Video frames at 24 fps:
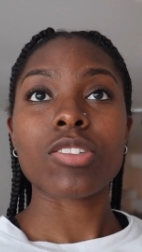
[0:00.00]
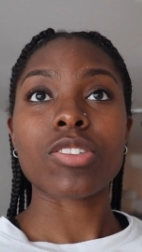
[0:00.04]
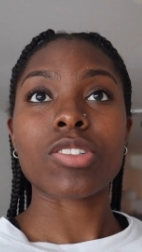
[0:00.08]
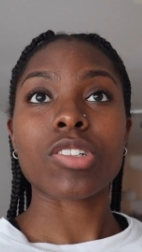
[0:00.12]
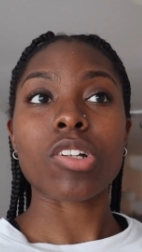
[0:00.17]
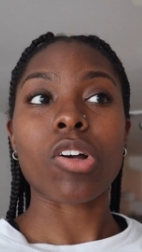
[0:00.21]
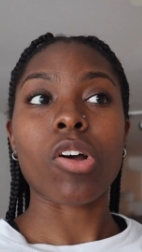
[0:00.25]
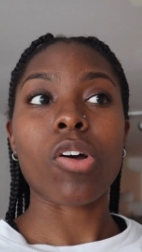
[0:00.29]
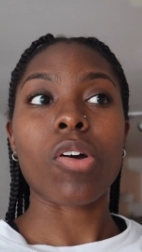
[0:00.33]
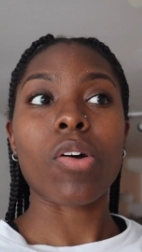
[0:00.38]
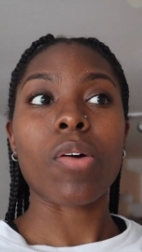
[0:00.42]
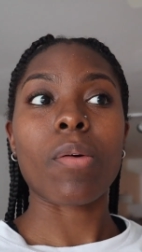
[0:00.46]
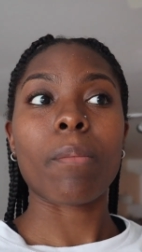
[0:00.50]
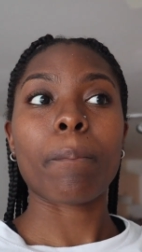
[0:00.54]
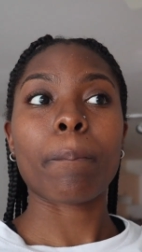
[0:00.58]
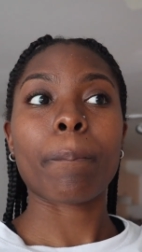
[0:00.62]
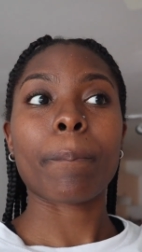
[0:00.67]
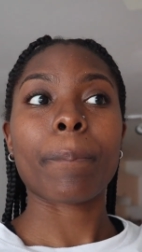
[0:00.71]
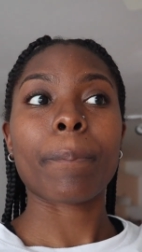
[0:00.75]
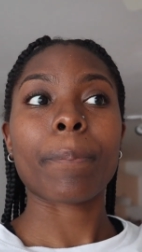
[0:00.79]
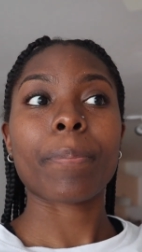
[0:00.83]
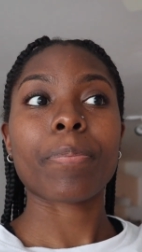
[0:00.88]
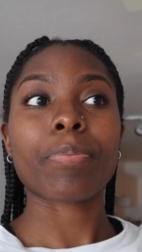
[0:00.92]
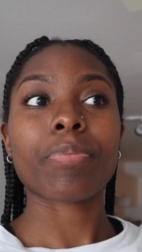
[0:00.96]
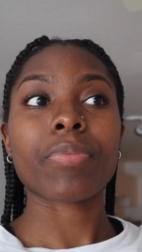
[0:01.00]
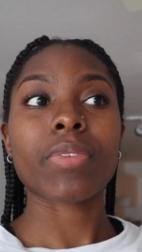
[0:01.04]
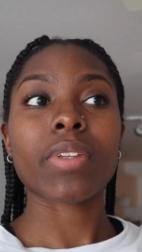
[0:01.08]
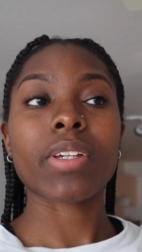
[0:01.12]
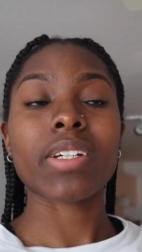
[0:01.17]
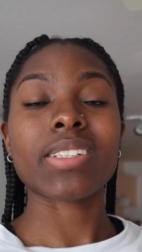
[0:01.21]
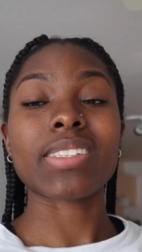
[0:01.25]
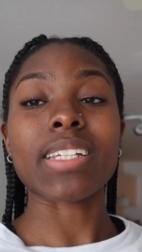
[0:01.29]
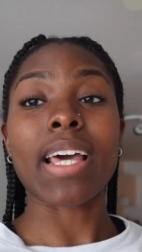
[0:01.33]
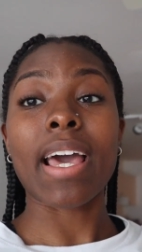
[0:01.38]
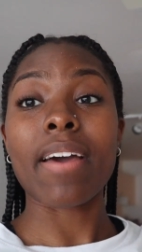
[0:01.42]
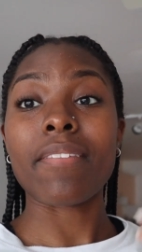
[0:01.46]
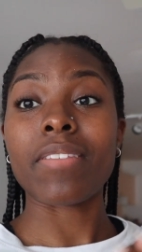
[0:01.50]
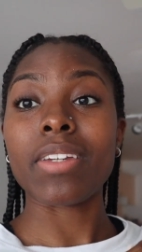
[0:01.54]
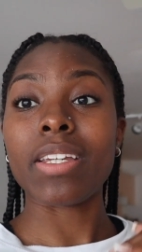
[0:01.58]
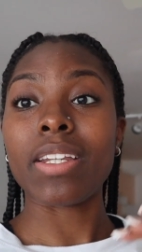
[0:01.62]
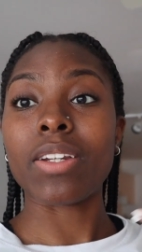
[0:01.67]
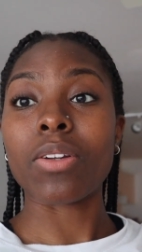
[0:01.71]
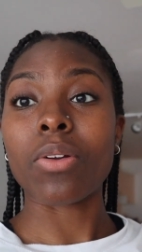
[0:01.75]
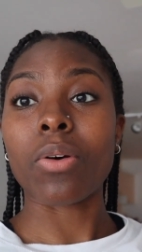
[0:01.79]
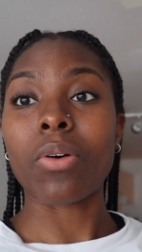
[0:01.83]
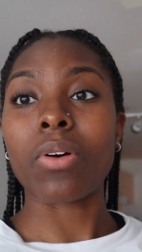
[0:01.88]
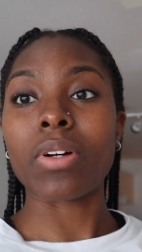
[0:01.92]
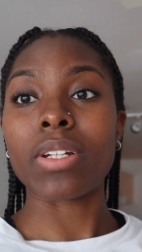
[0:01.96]
So, because I haven't
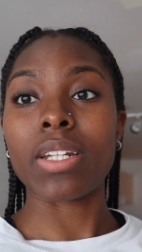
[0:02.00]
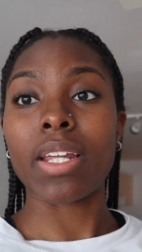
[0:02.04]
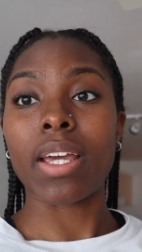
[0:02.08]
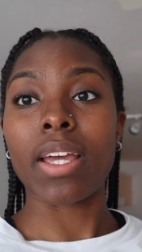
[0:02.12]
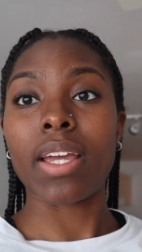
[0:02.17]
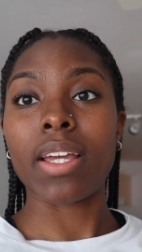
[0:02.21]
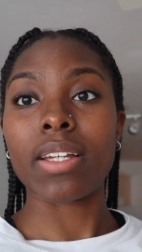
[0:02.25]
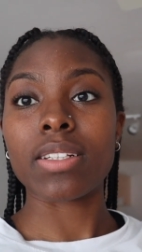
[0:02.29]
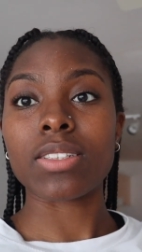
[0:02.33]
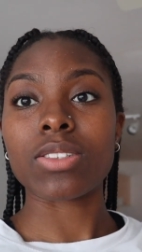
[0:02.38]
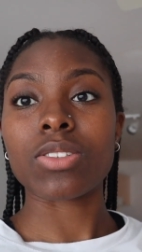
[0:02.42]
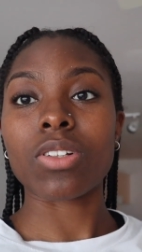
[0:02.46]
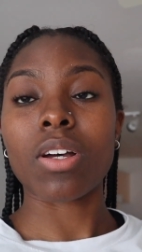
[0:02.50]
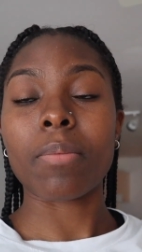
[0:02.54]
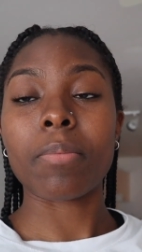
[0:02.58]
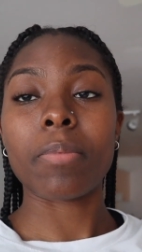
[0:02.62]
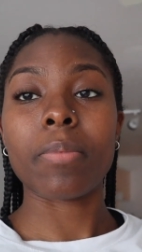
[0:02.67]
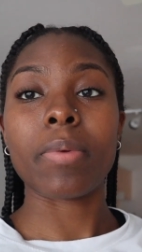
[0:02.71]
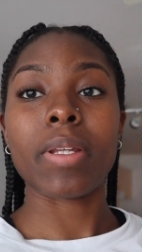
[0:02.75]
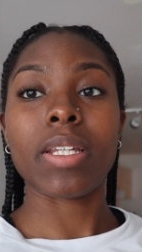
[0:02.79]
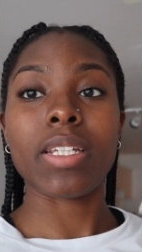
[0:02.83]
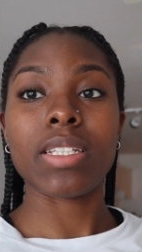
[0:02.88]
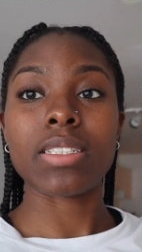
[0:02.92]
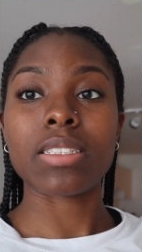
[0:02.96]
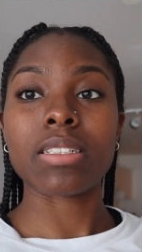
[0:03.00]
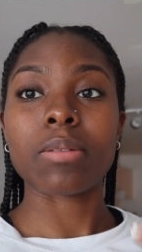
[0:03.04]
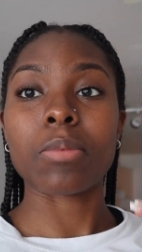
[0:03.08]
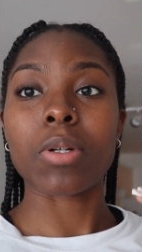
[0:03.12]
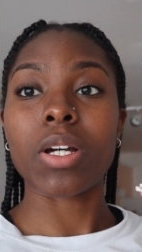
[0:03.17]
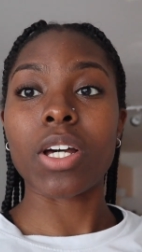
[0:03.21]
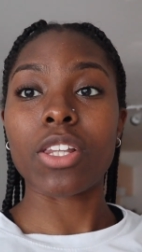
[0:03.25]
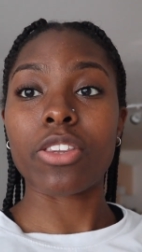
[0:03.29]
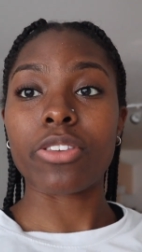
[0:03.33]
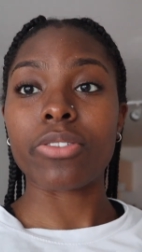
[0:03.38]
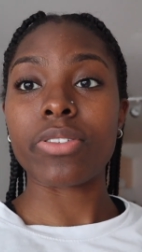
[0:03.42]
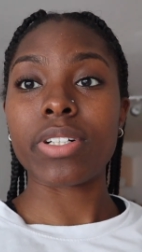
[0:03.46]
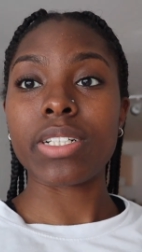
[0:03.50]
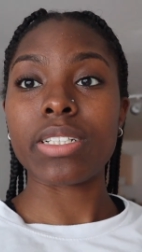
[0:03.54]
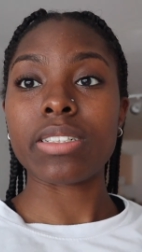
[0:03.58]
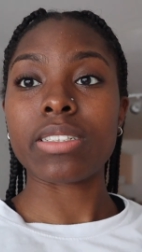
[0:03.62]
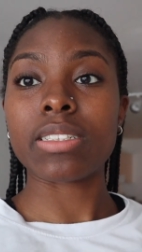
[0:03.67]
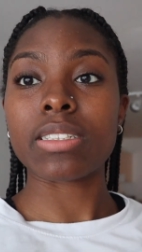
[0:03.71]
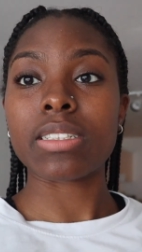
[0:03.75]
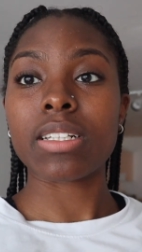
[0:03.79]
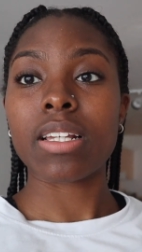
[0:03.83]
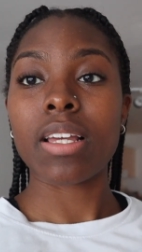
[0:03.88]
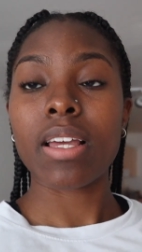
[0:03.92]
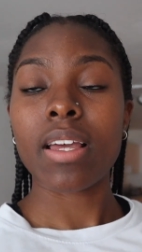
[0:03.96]
eaten all day. So I'm going to eat some
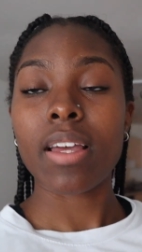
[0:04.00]
Guthrie's.